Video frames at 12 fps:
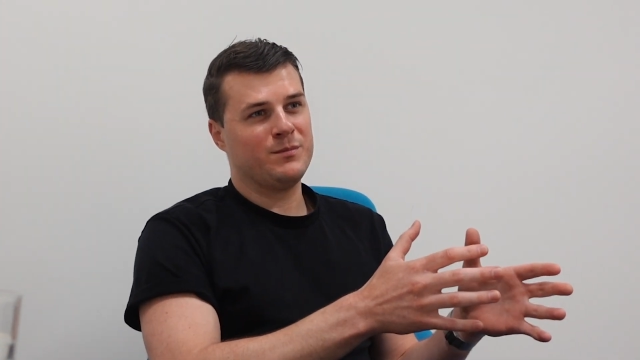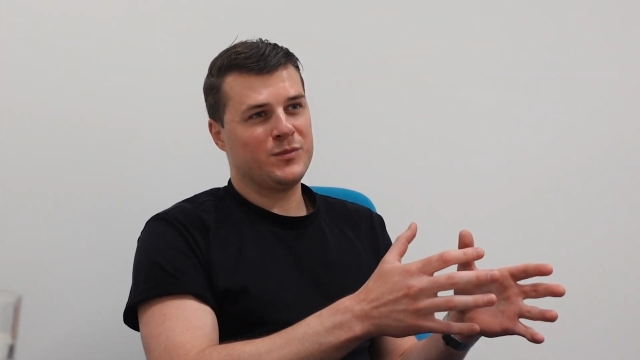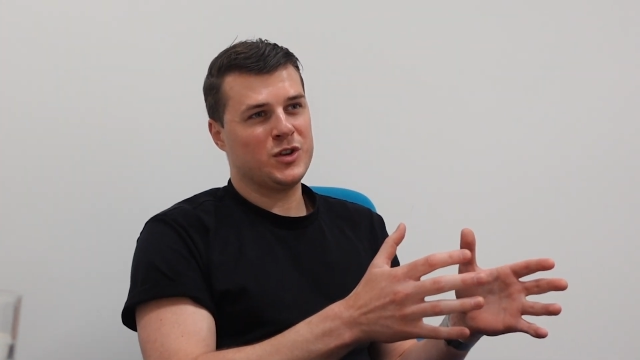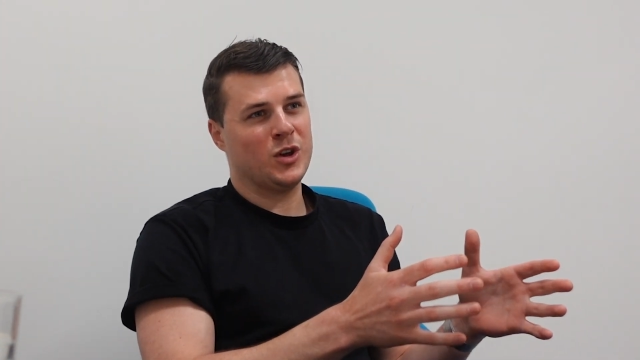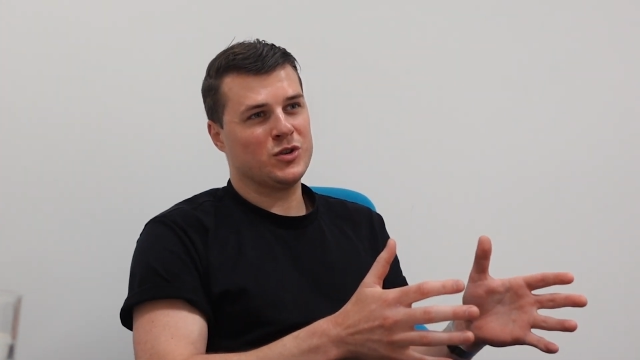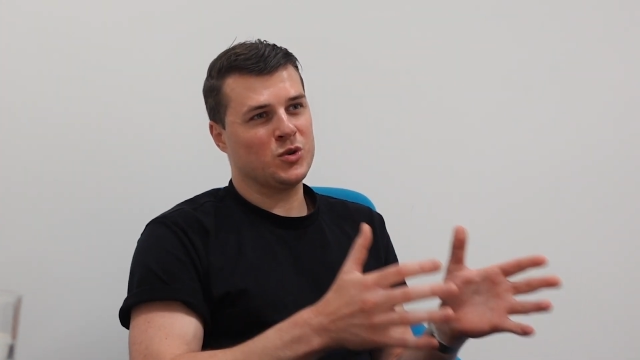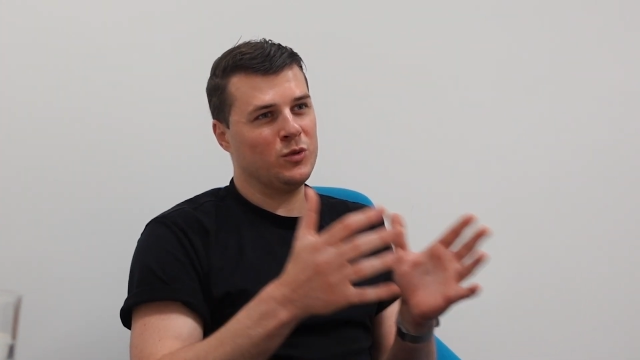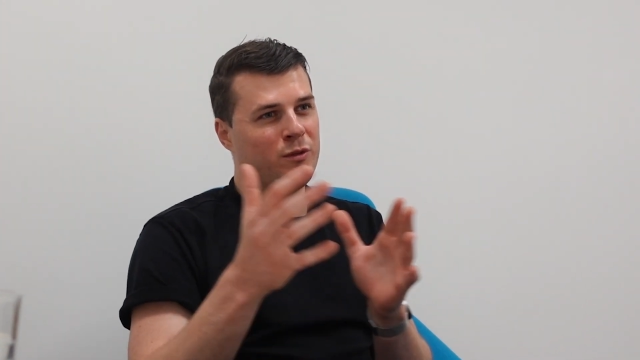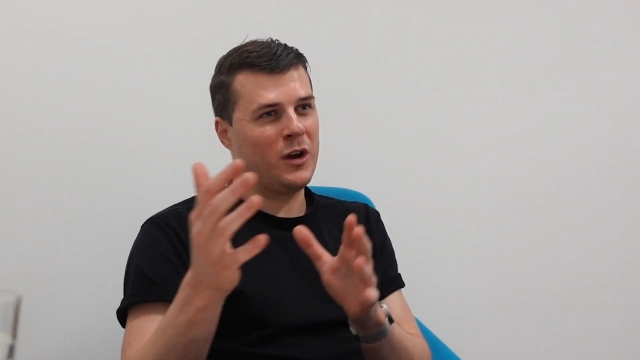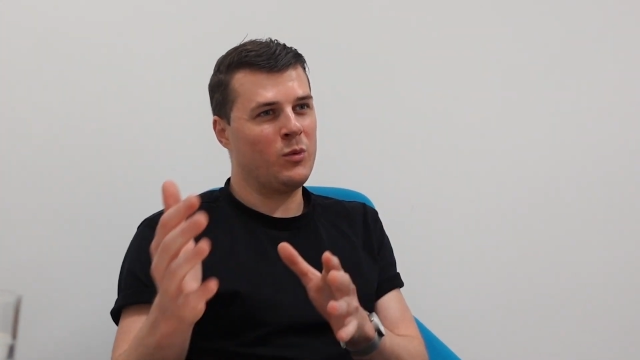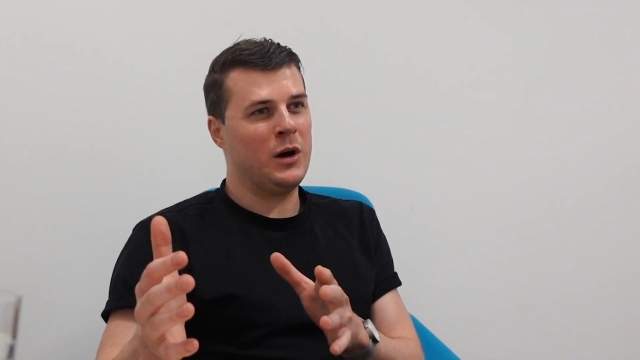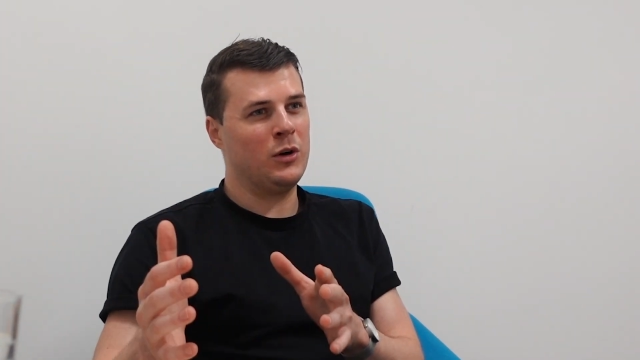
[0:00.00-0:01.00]
So it's all
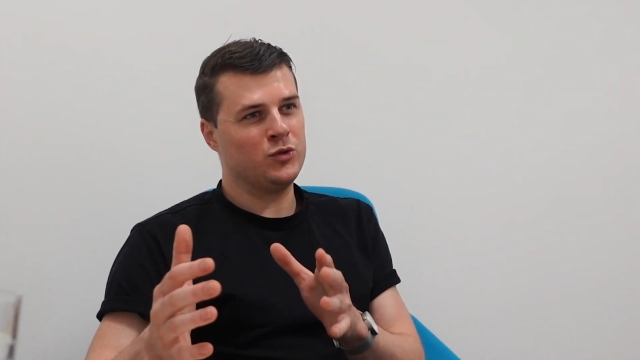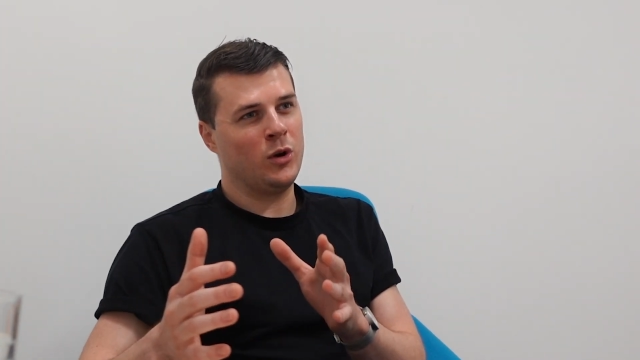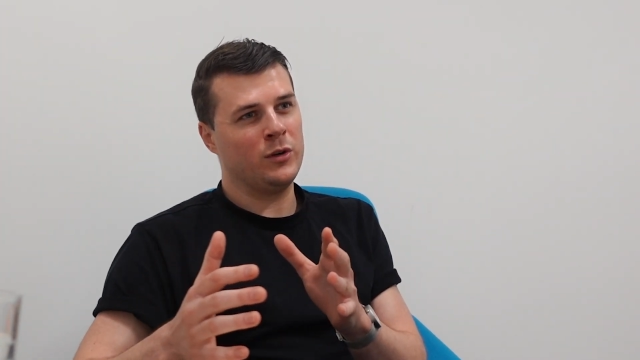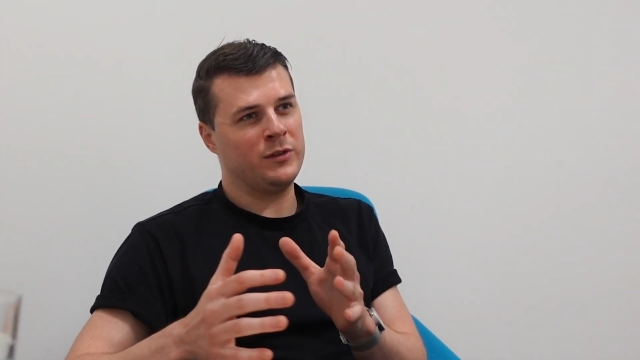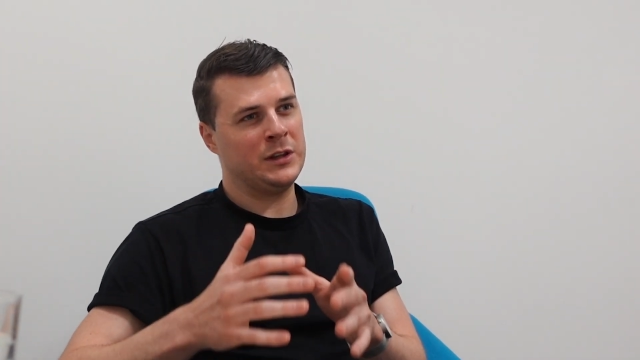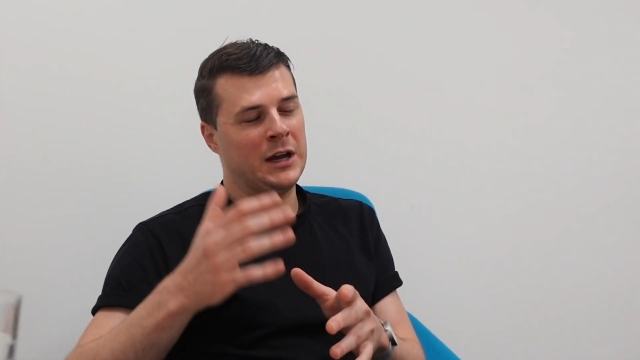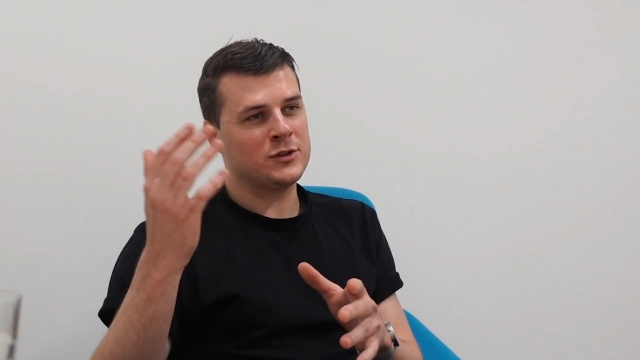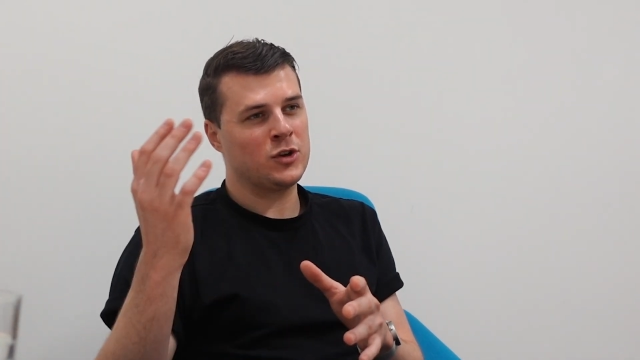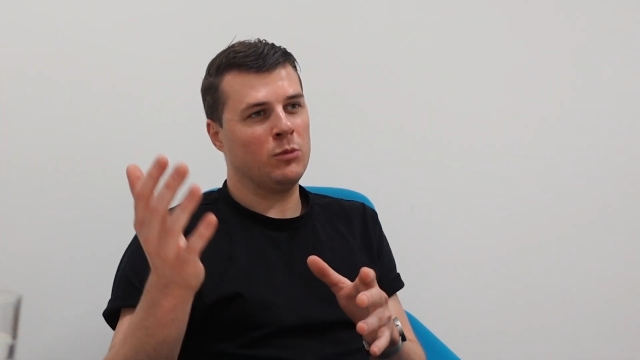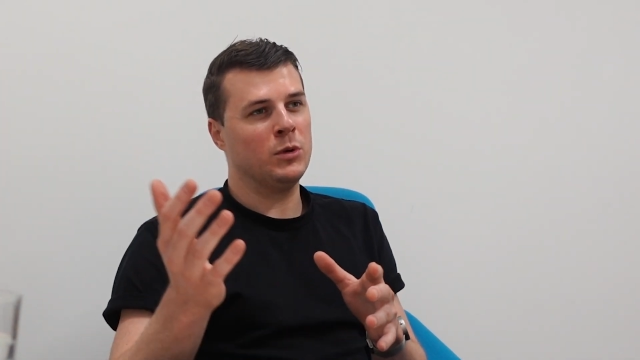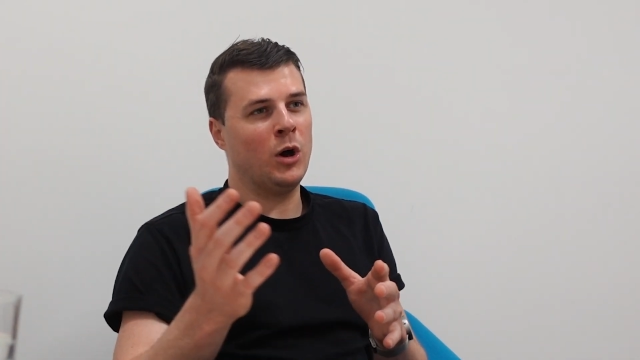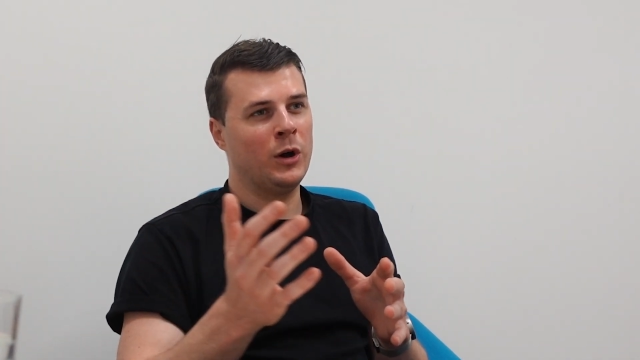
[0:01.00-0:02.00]
very well driving that
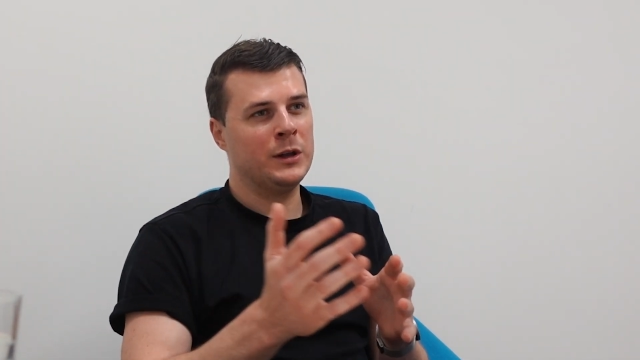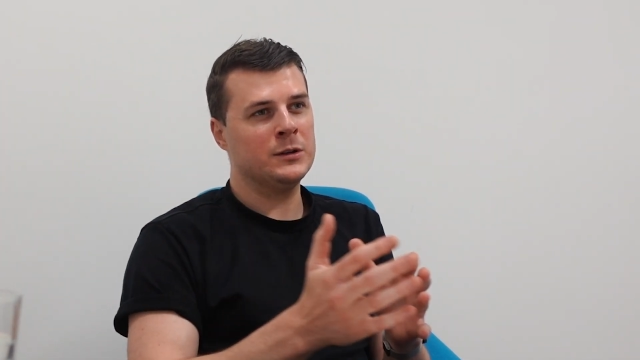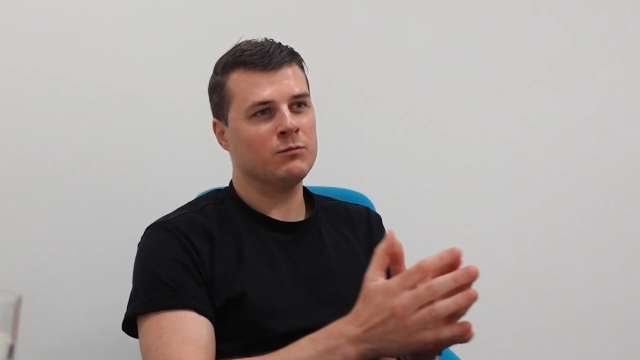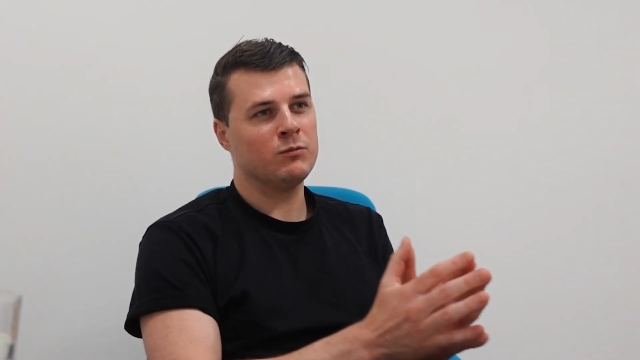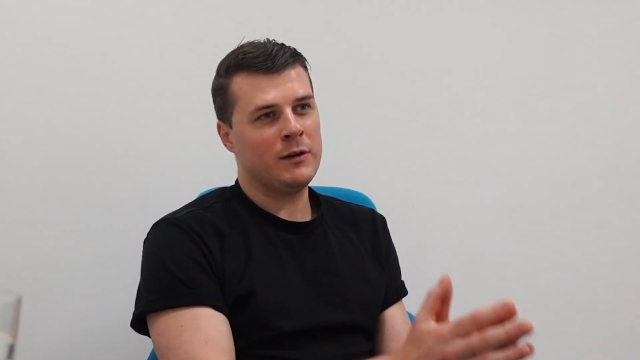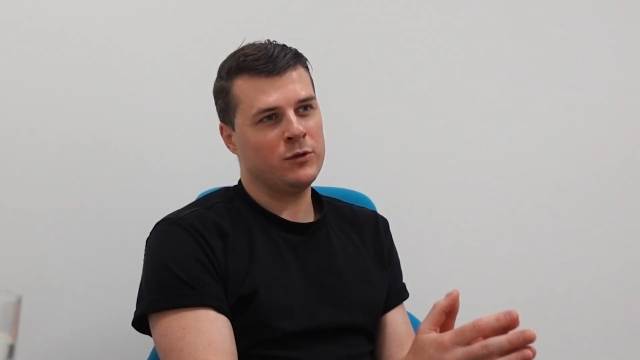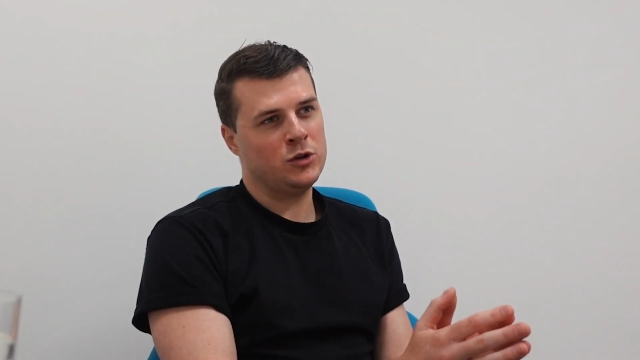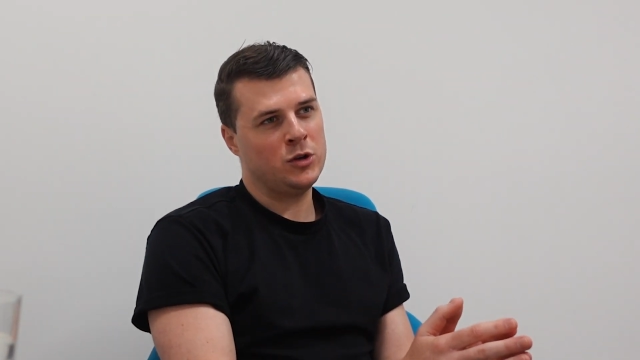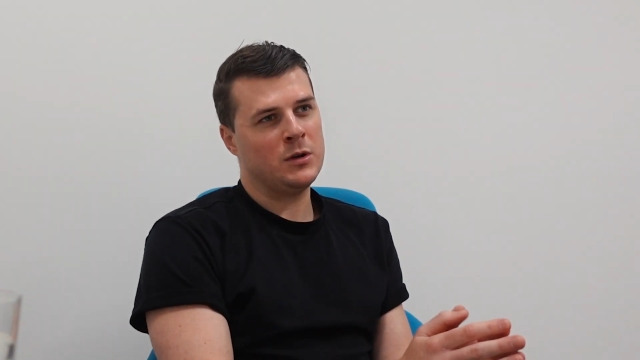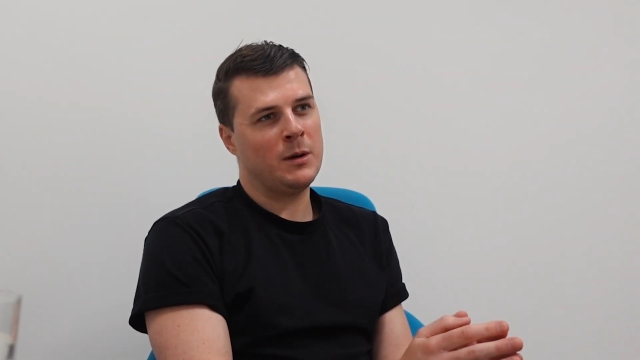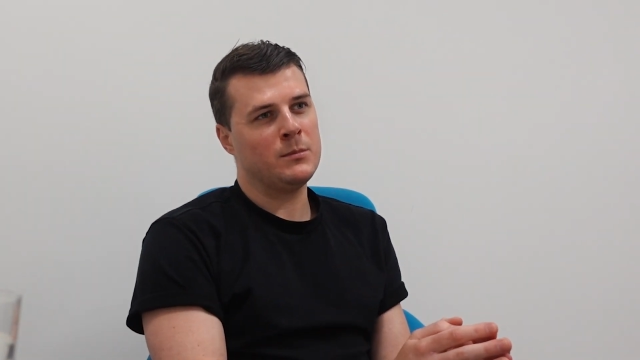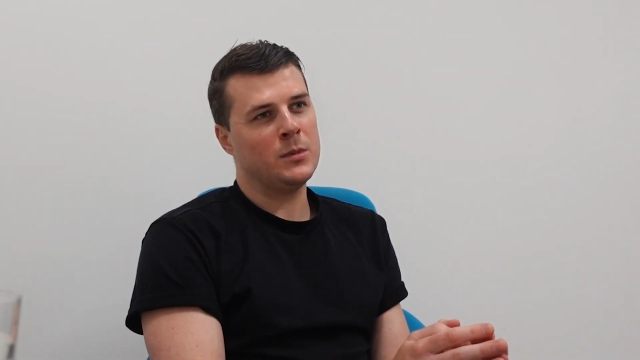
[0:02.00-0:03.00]
top line
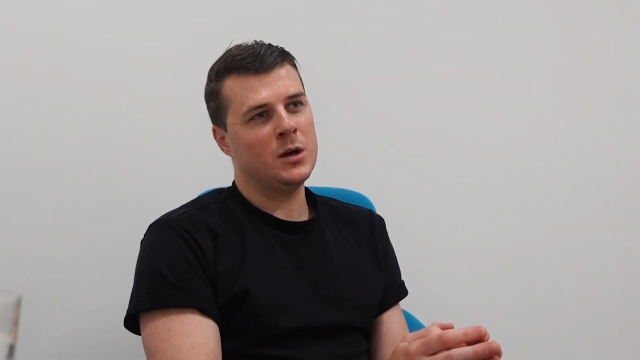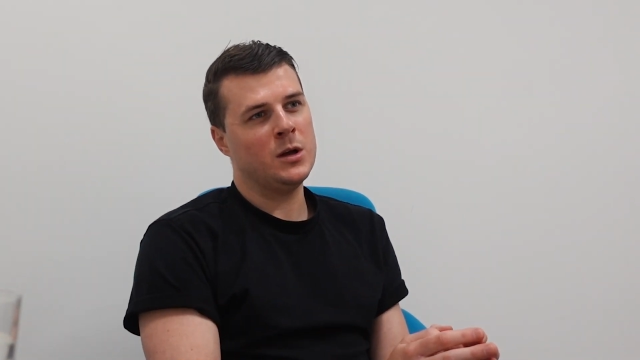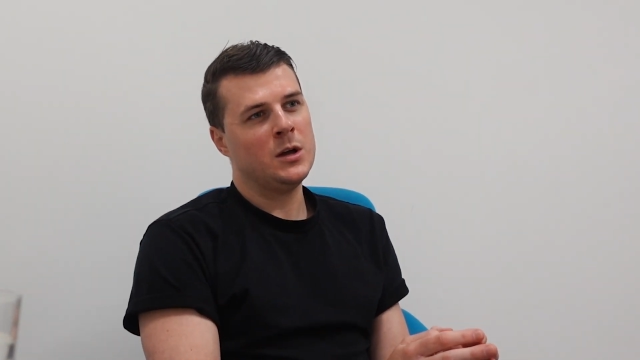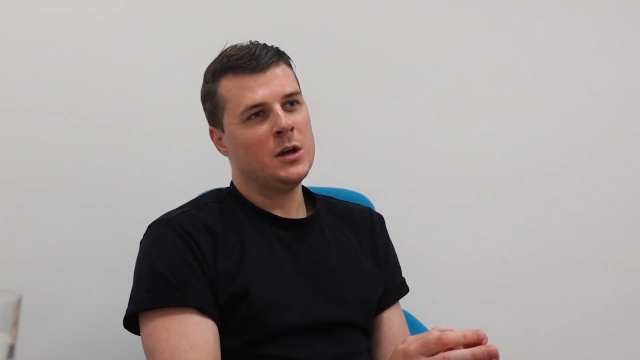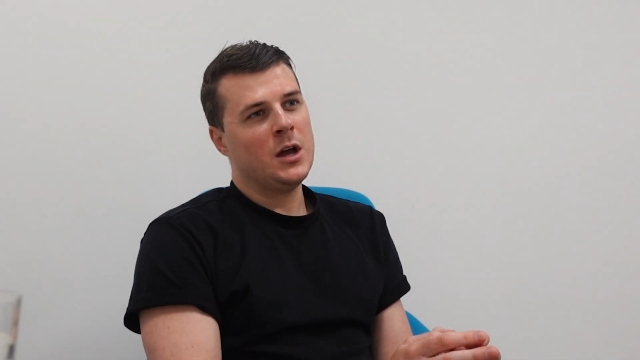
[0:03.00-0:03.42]
revenue number